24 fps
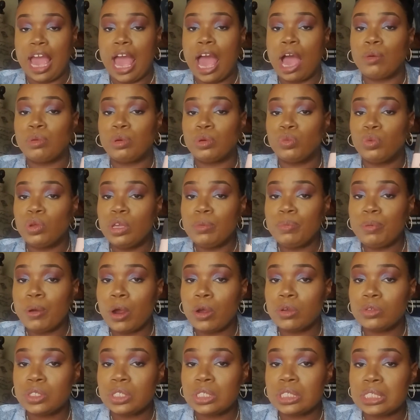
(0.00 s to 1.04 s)
I would
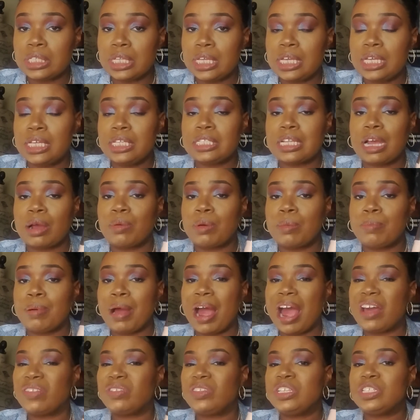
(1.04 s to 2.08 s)
repurchase these. I would
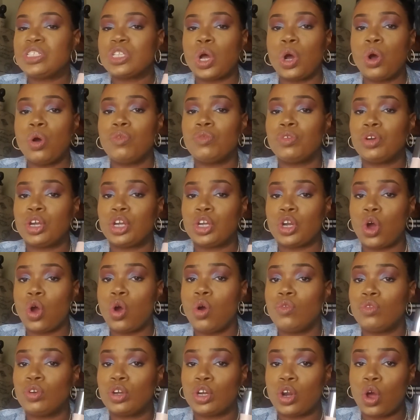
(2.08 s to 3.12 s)
buy these over and
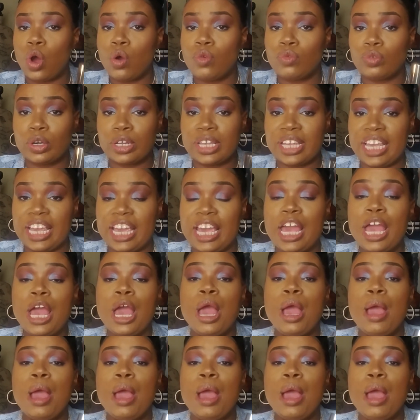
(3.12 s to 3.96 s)
over and over again